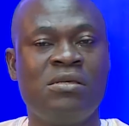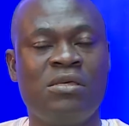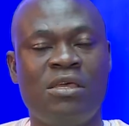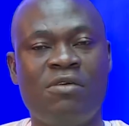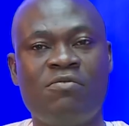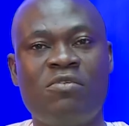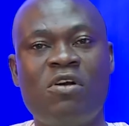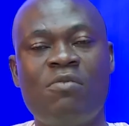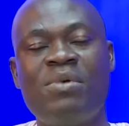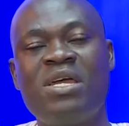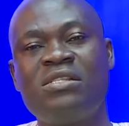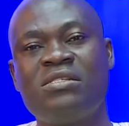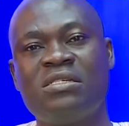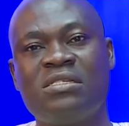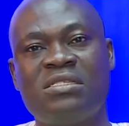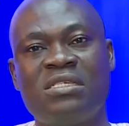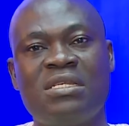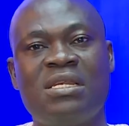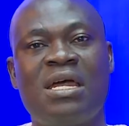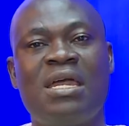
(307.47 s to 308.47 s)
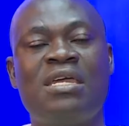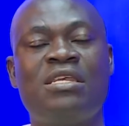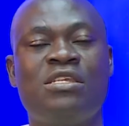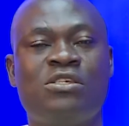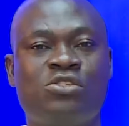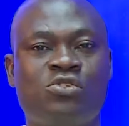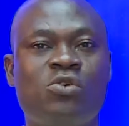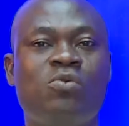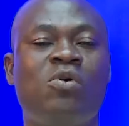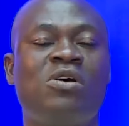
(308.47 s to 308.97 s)
If government is denying
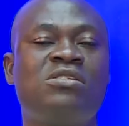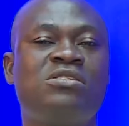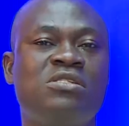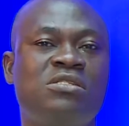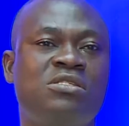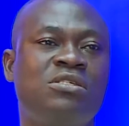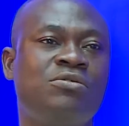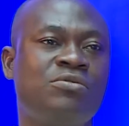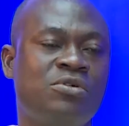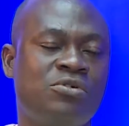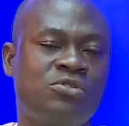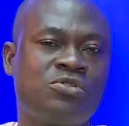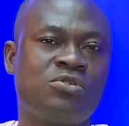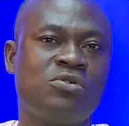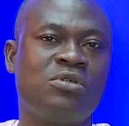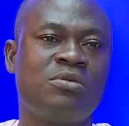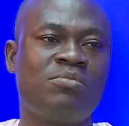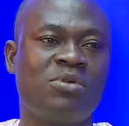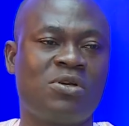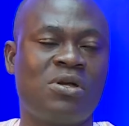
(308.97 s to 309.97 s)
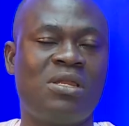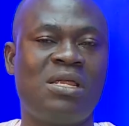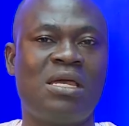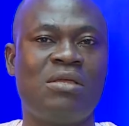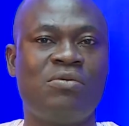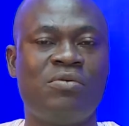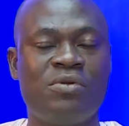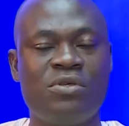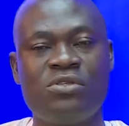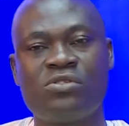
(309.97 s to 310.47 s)
it, so what is the real story? Because
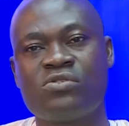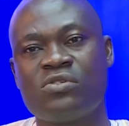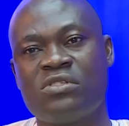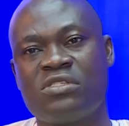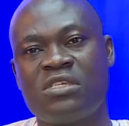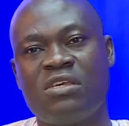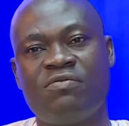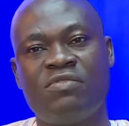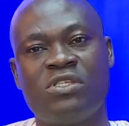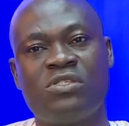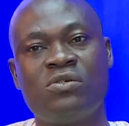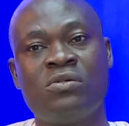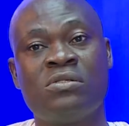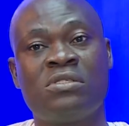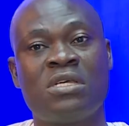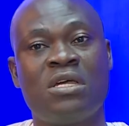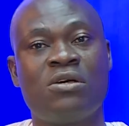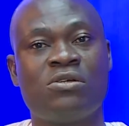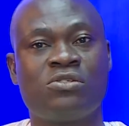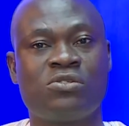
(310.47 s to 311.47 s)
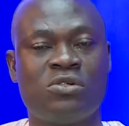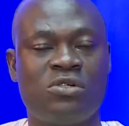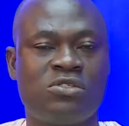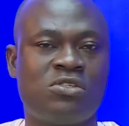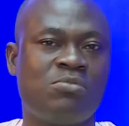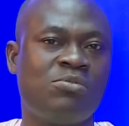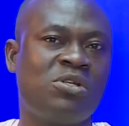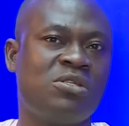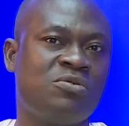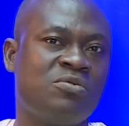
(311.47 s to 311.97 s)
like we used to say, if you don't tell your story,
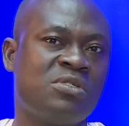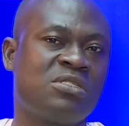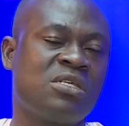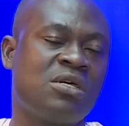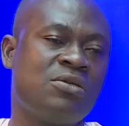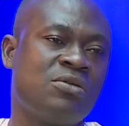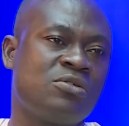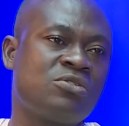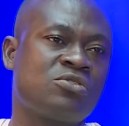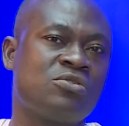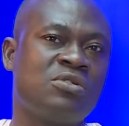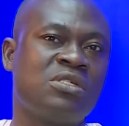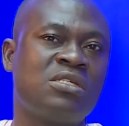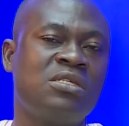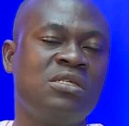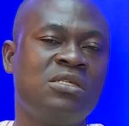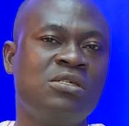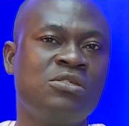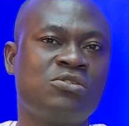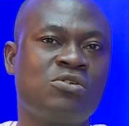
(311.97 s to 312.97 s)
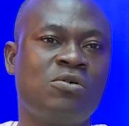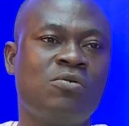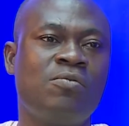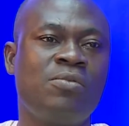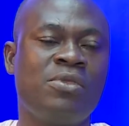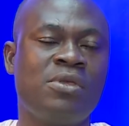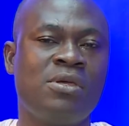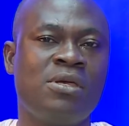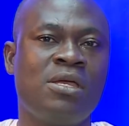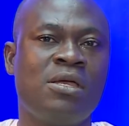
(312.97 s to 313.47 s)
somebody will tell your story. So
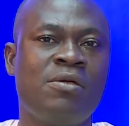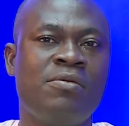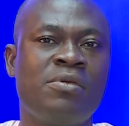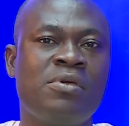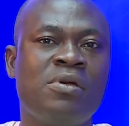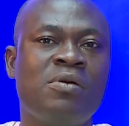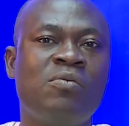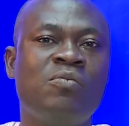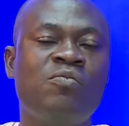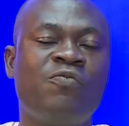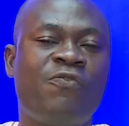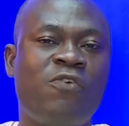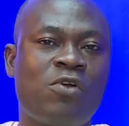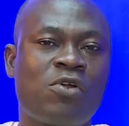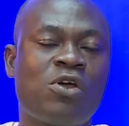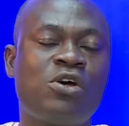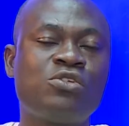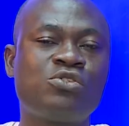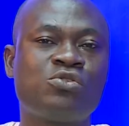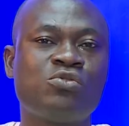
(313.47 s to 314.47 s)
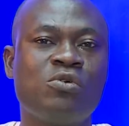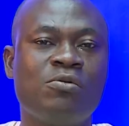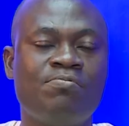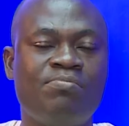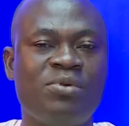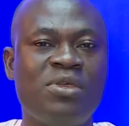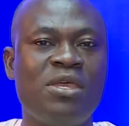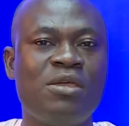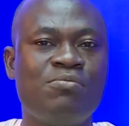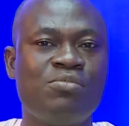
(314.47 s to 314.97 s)
for us to
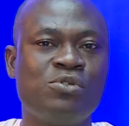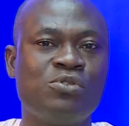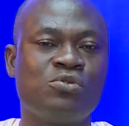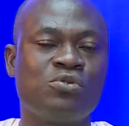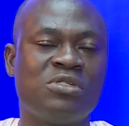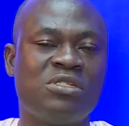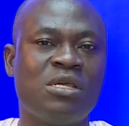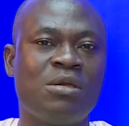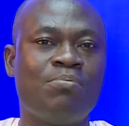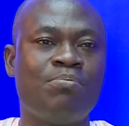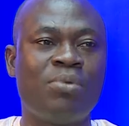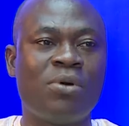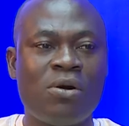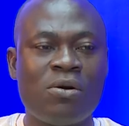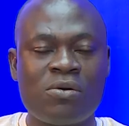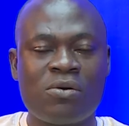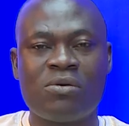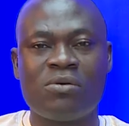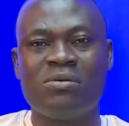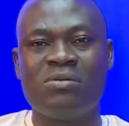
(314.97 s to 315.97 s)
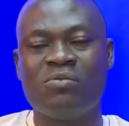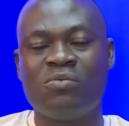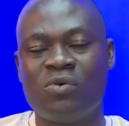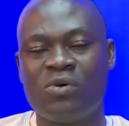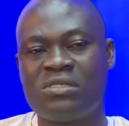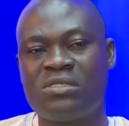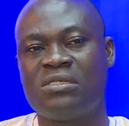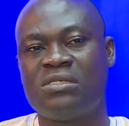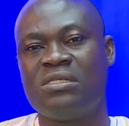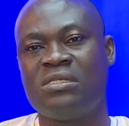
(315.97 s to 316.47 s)
be able to debunk
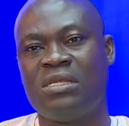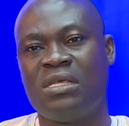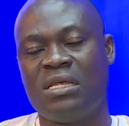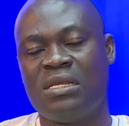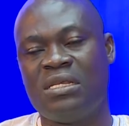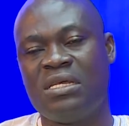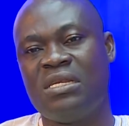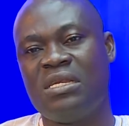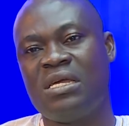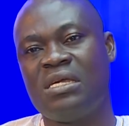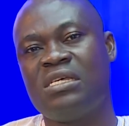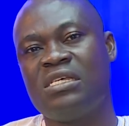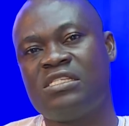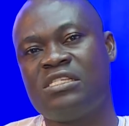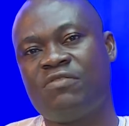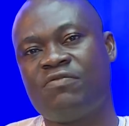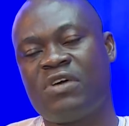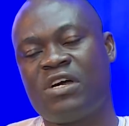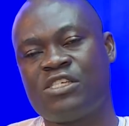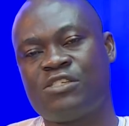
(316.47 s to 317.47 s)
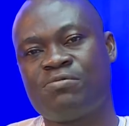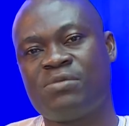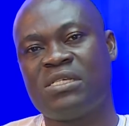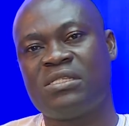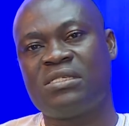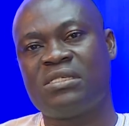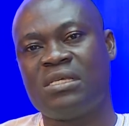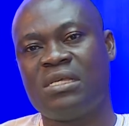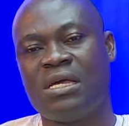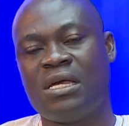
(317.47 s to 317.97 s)
what the negative
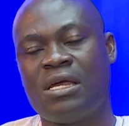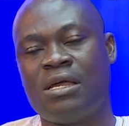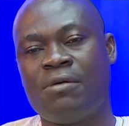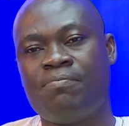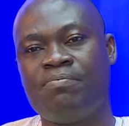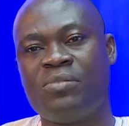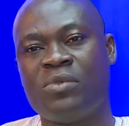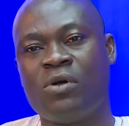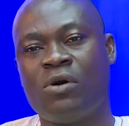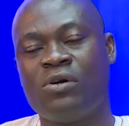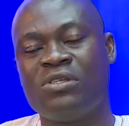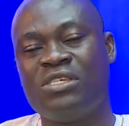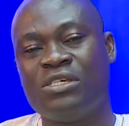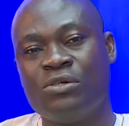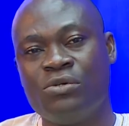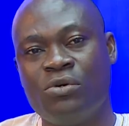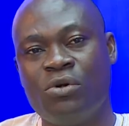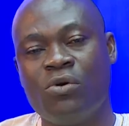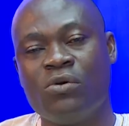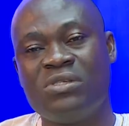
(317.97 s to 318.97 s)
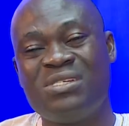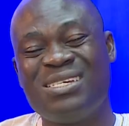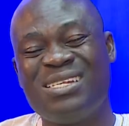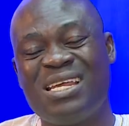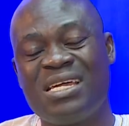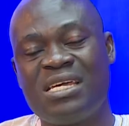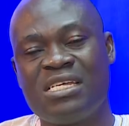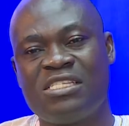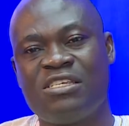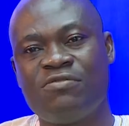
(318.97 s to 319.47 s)
aspect or the
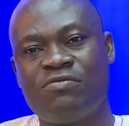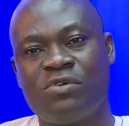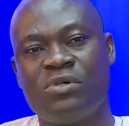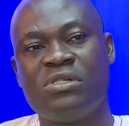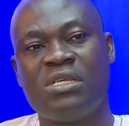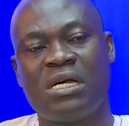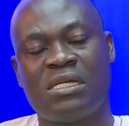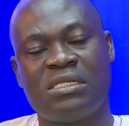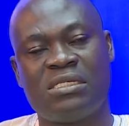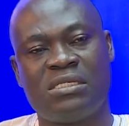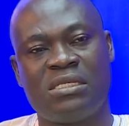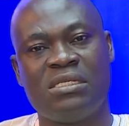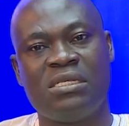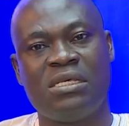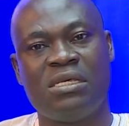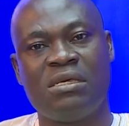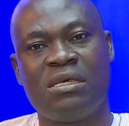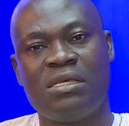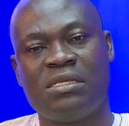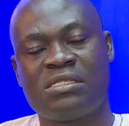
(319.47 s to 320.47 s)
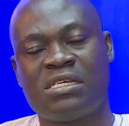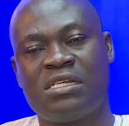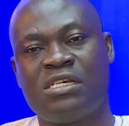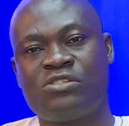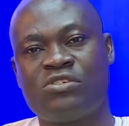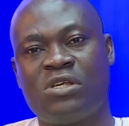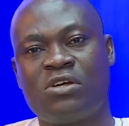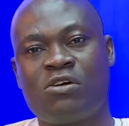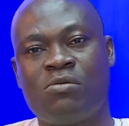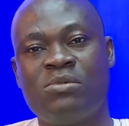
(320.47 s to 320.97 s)
negative role that the
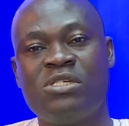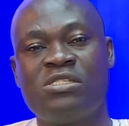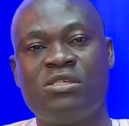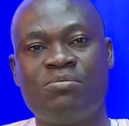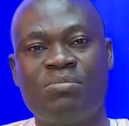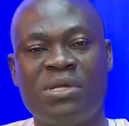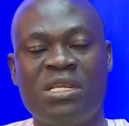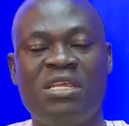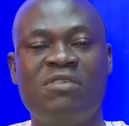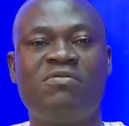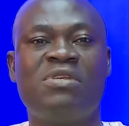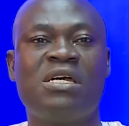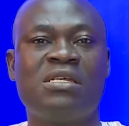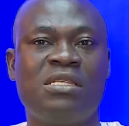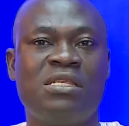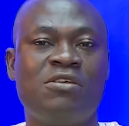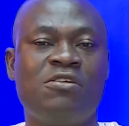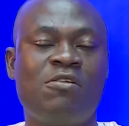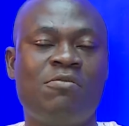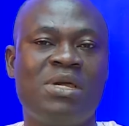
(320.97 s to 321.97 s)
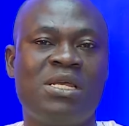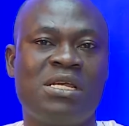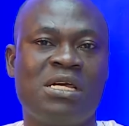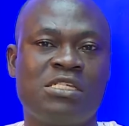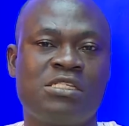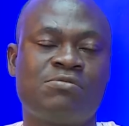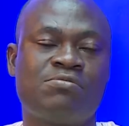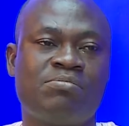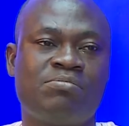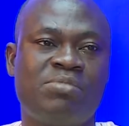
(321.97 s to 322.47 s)
international community believe that the government
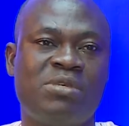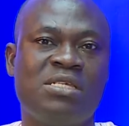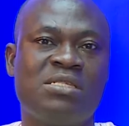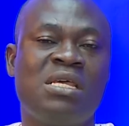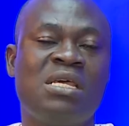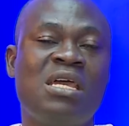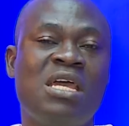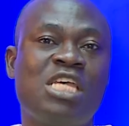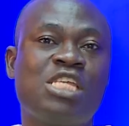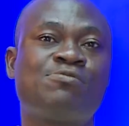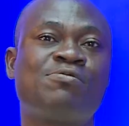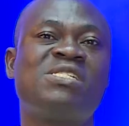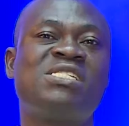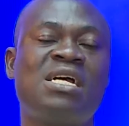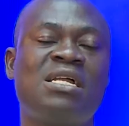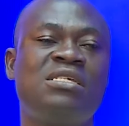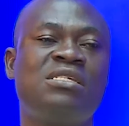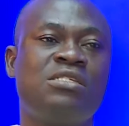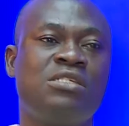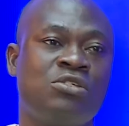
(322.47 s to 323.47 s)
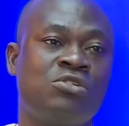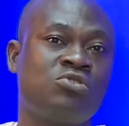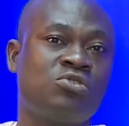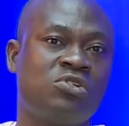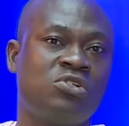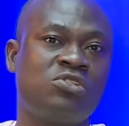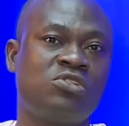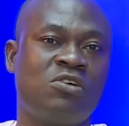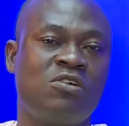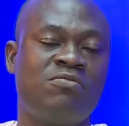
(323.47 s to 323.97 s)
has played, especially the
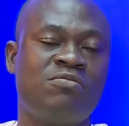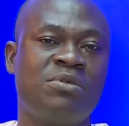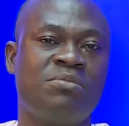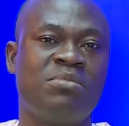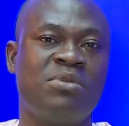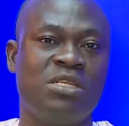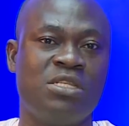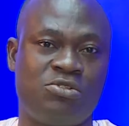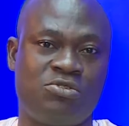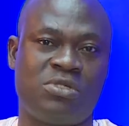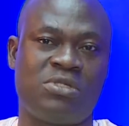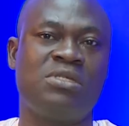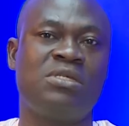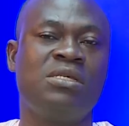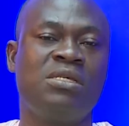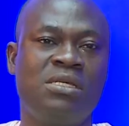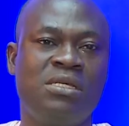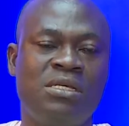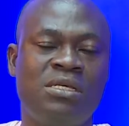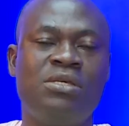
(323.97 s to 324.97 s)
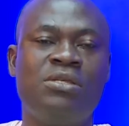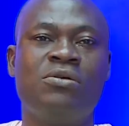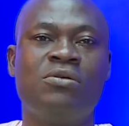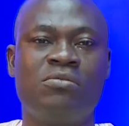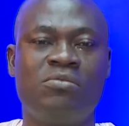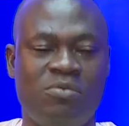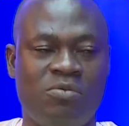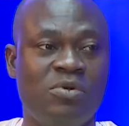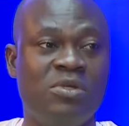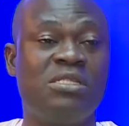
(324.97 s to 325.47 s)
introduction of the military, you
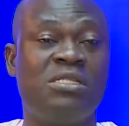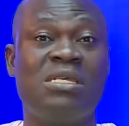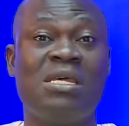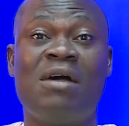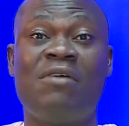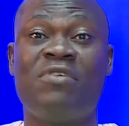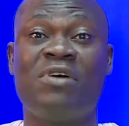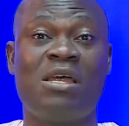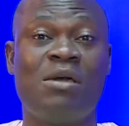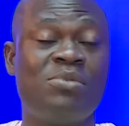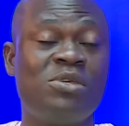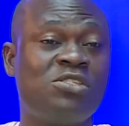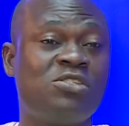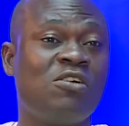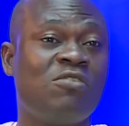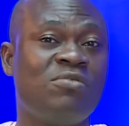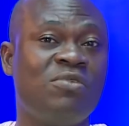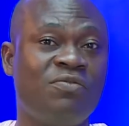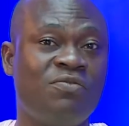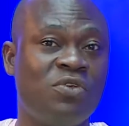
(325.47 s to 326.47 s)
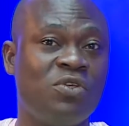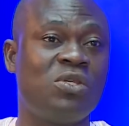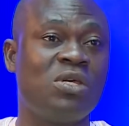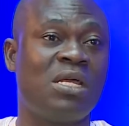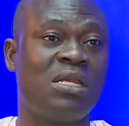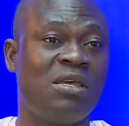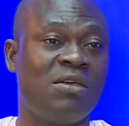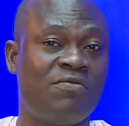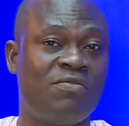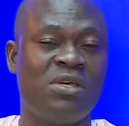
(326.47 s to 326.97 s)
know, with the availability of the video
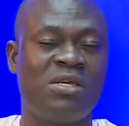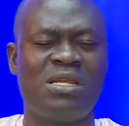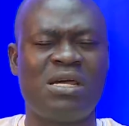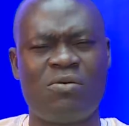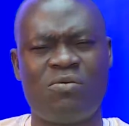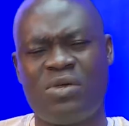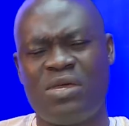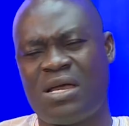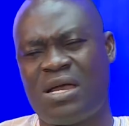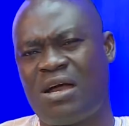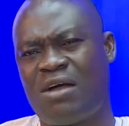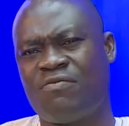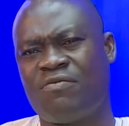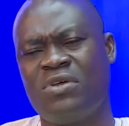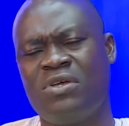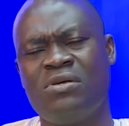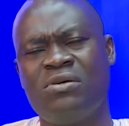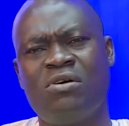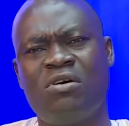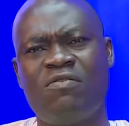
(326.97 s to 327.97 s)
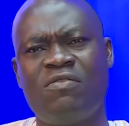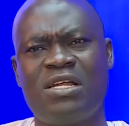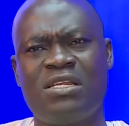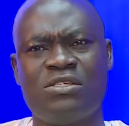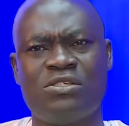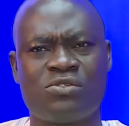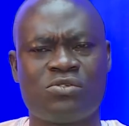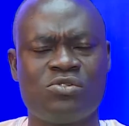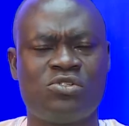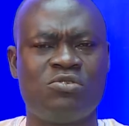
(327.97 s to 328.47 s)
and everything that we have over
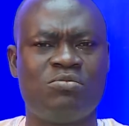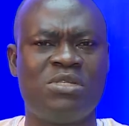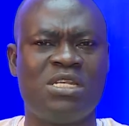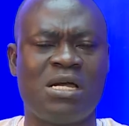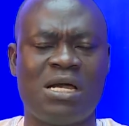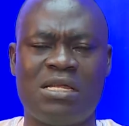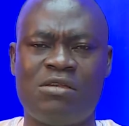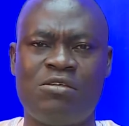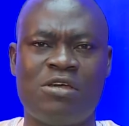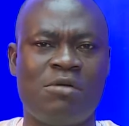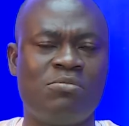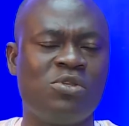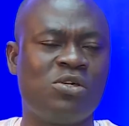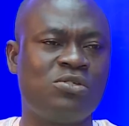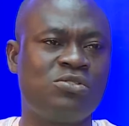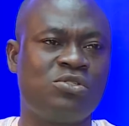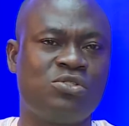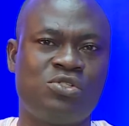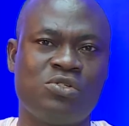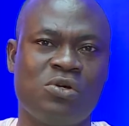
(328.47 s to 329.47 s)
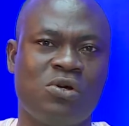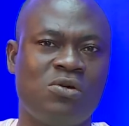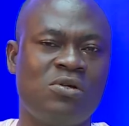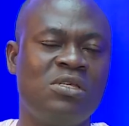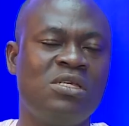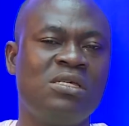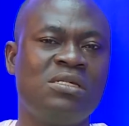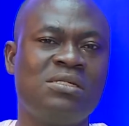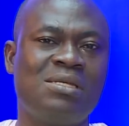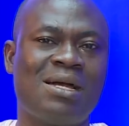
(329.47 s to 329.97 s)
the social media. I'm not sure
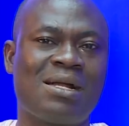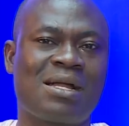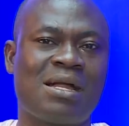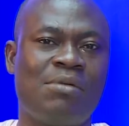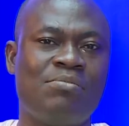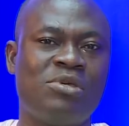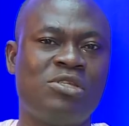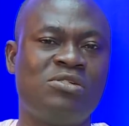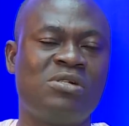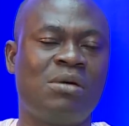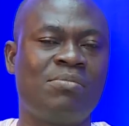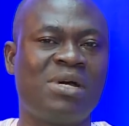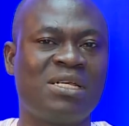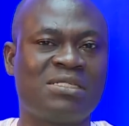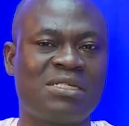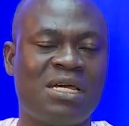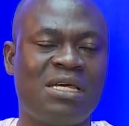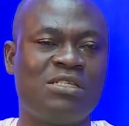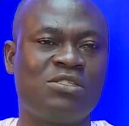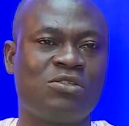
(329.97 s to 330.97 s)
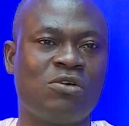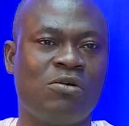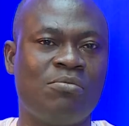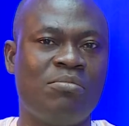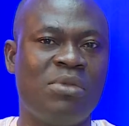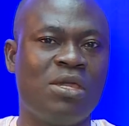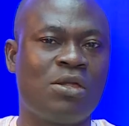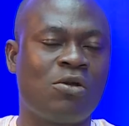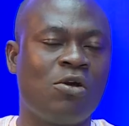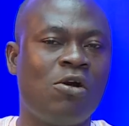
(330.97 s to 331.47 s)
that can be dramatized or
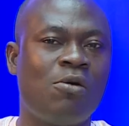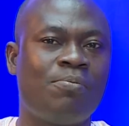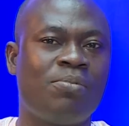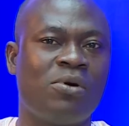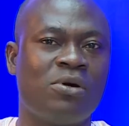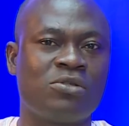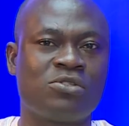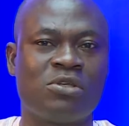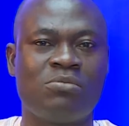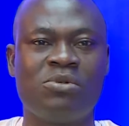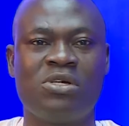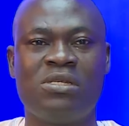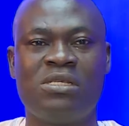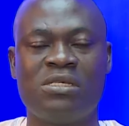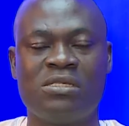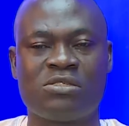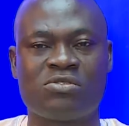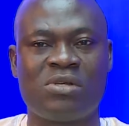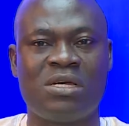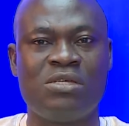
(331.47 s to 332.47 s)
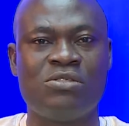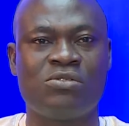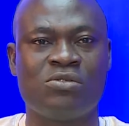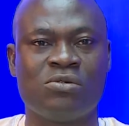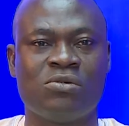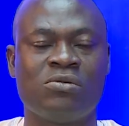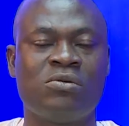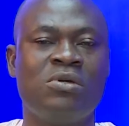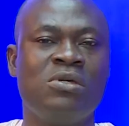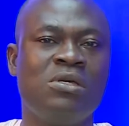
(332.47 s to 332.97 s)
make up, or somebody is trying
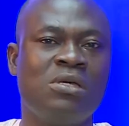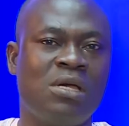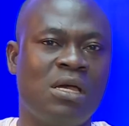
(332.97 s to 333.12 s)
to